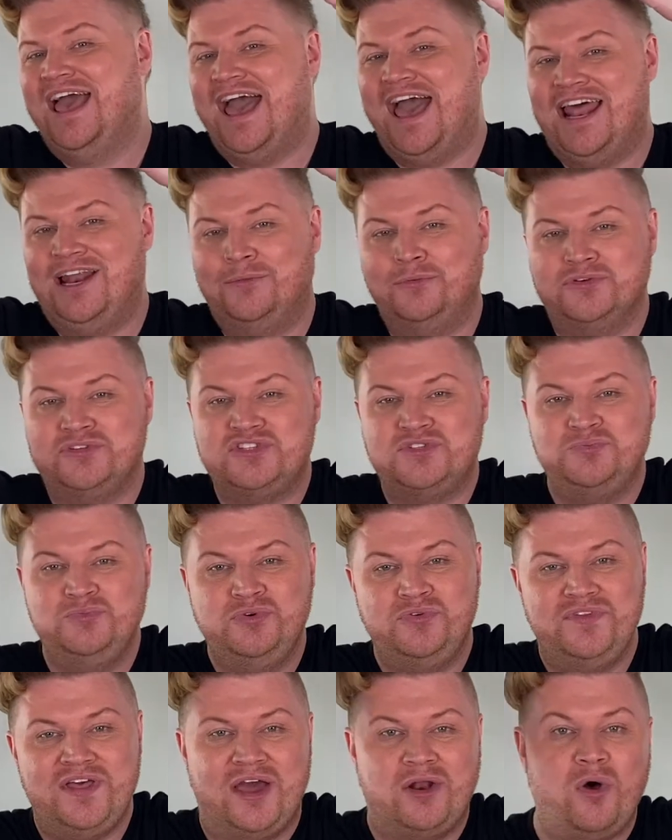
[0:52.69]
and it will
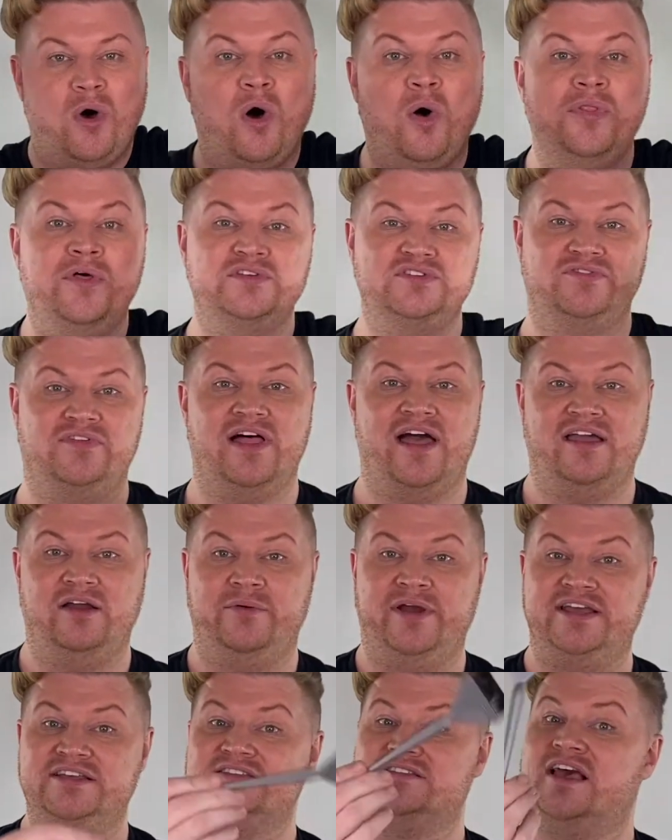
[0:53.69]
smooth down all those
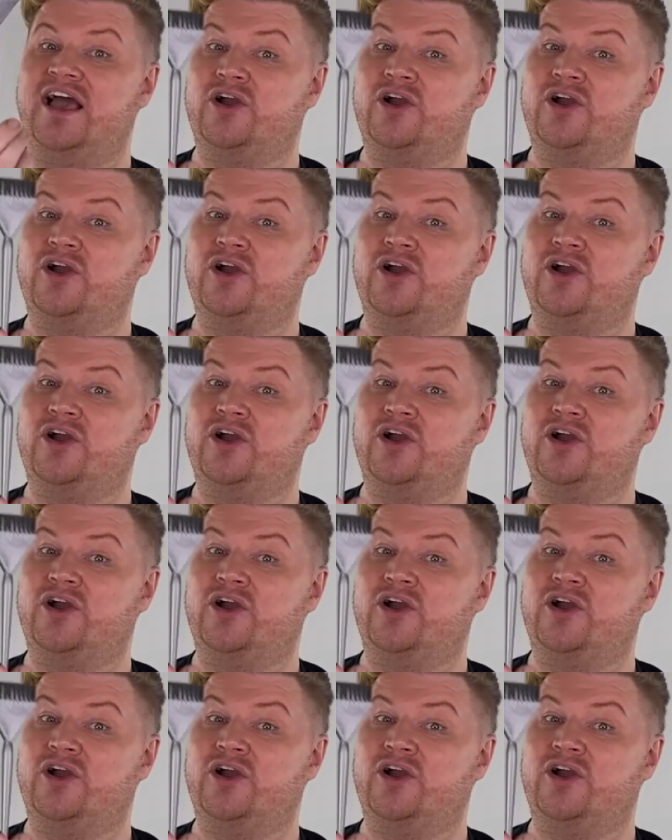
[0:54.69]
flyaways.